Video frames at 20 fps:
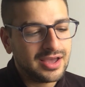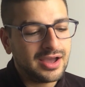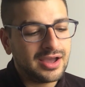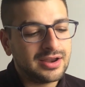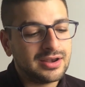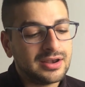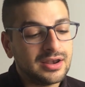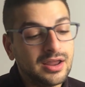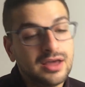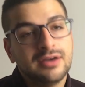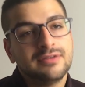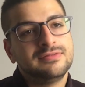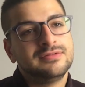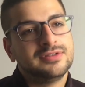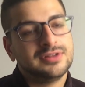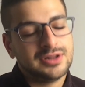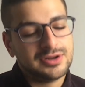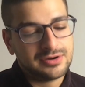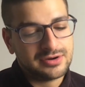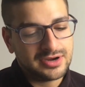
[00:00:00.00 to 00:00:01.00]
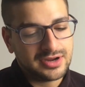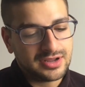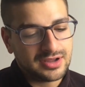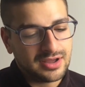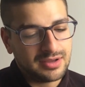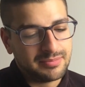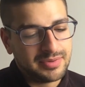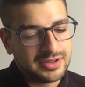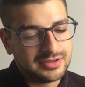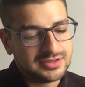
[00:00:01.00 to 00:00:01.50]
I loved learning
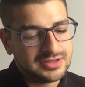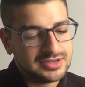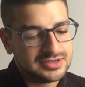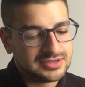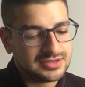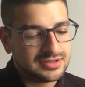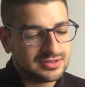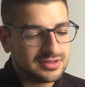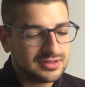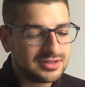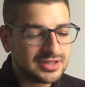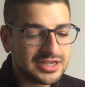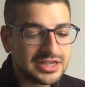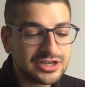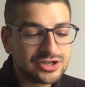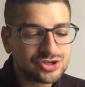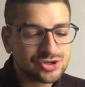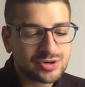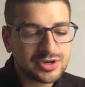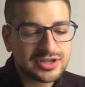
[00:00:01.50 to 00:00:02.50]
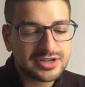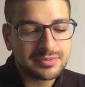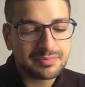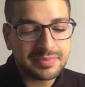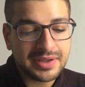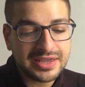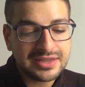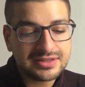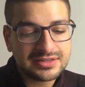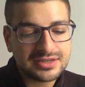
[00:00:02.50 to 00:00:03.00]
about the intricate
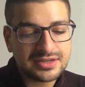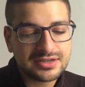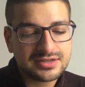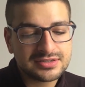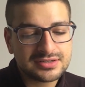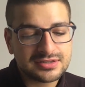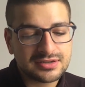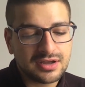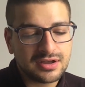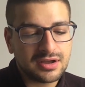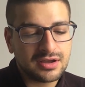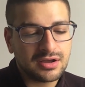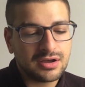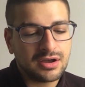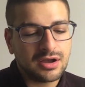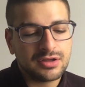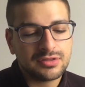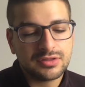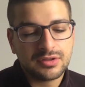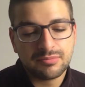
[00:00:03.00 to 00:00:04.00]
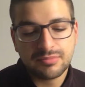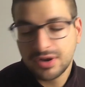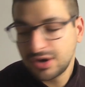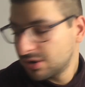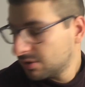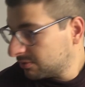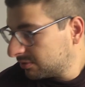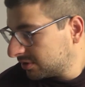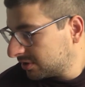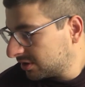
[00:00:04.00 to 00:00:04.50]
paintings on the
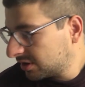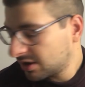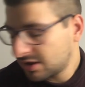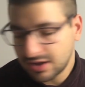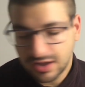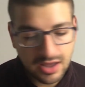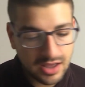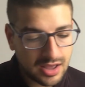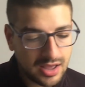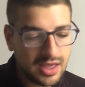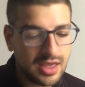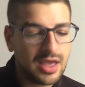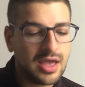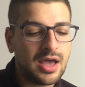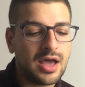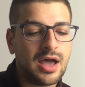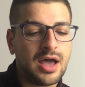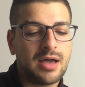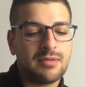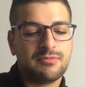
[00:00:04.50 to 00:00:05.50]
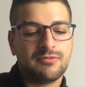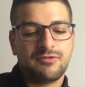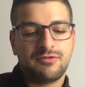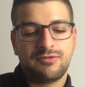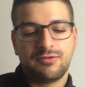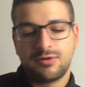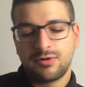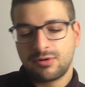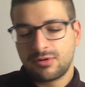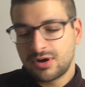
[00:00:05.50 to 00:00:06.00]
Minoan
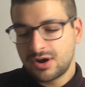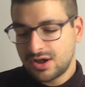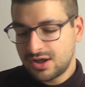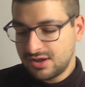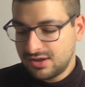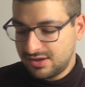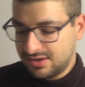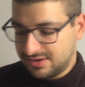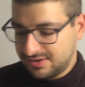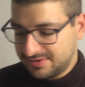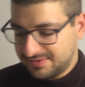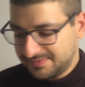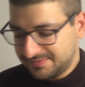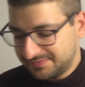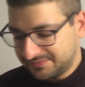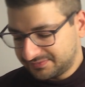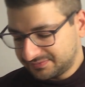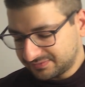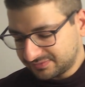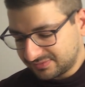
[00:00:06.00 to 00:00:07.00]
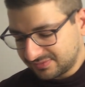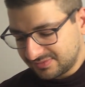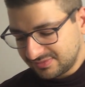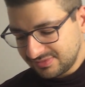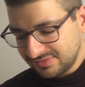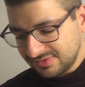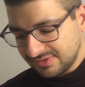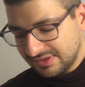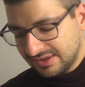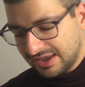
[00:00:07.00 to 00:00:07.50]
amphora
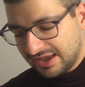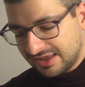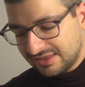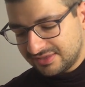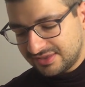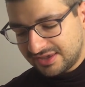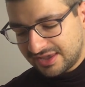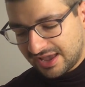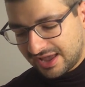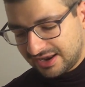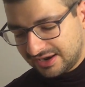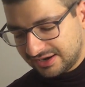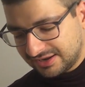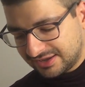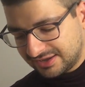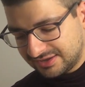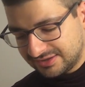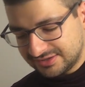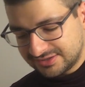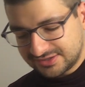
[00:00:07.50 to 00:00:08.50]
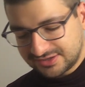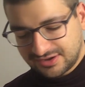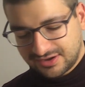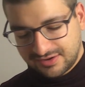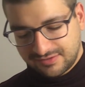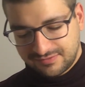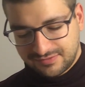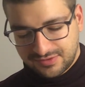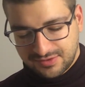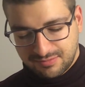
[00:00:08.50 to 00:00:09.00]
and the elegance
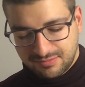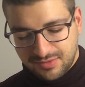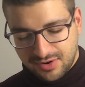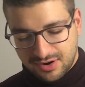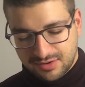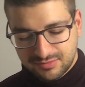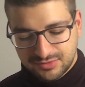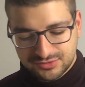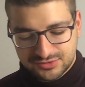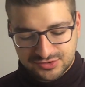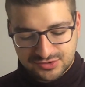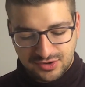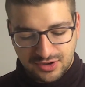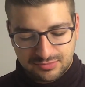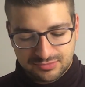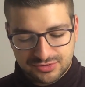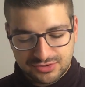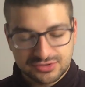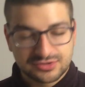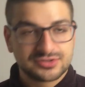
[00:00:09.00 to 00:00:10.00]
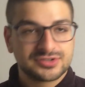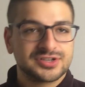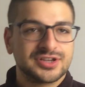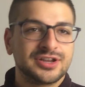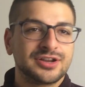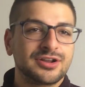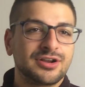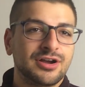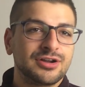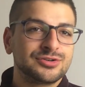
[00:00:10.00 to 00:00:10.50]
of the marble sculptures
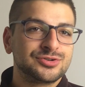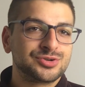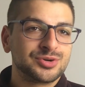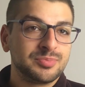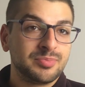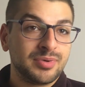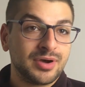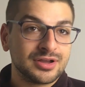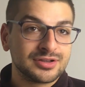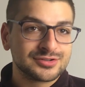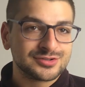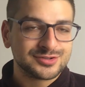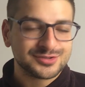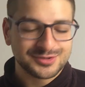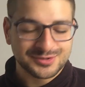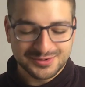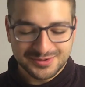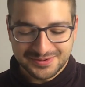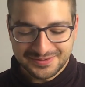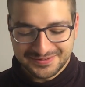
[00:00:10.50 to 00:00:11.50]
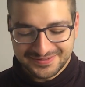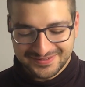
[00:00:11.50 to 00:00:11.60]
in contrapposto.